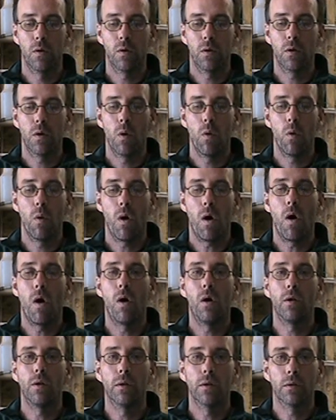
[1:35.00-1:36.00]
Don't go
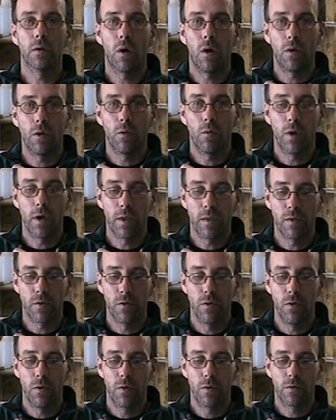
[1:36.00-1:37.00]
all the way
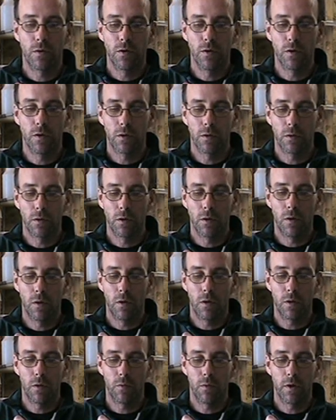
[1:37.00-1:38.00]
through to, you
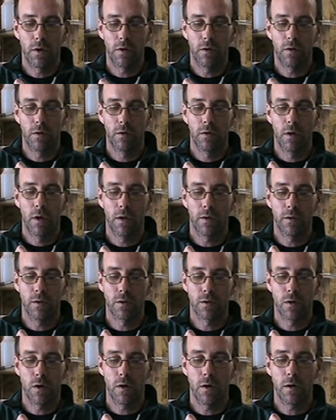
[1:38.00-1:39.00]
know, all the way at
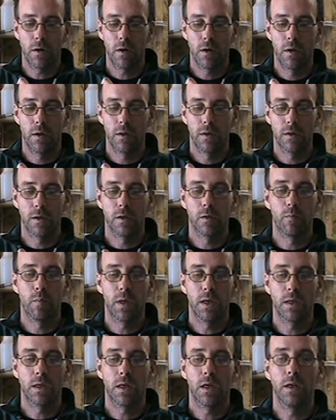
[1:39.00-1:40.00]
the start. This is
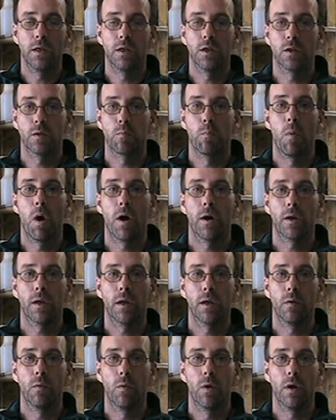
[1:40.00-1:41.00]
basically just
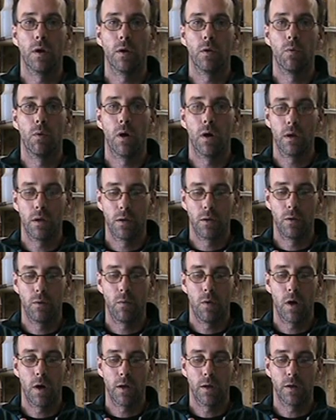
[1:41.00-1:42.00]
marking where you
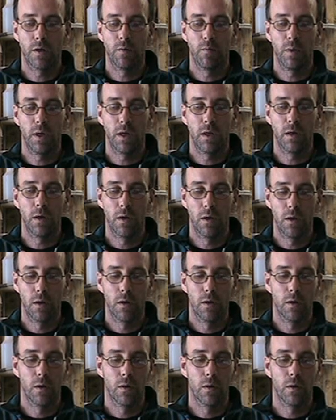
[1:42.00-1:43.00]
want it to be.
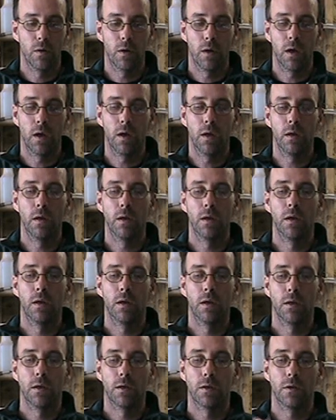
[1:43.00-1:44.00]
Okay.
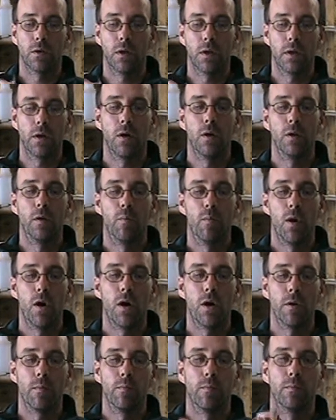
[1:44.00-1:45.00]
So like on the
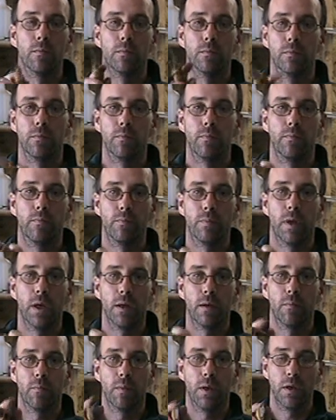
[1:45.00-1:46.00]
bottom
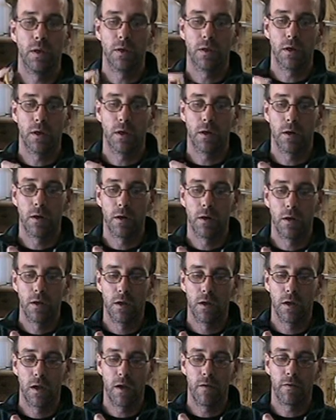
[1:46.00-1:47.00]
pink piece here,
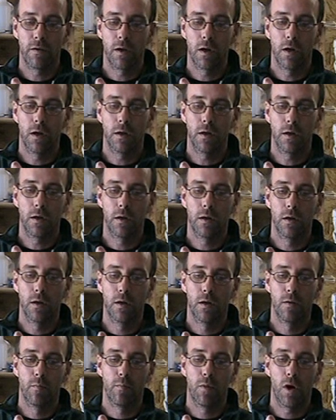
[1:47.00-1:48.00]
I've cut
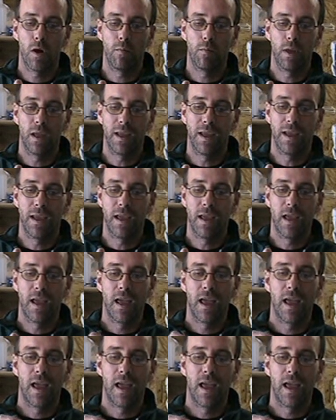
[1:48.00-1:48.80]
probably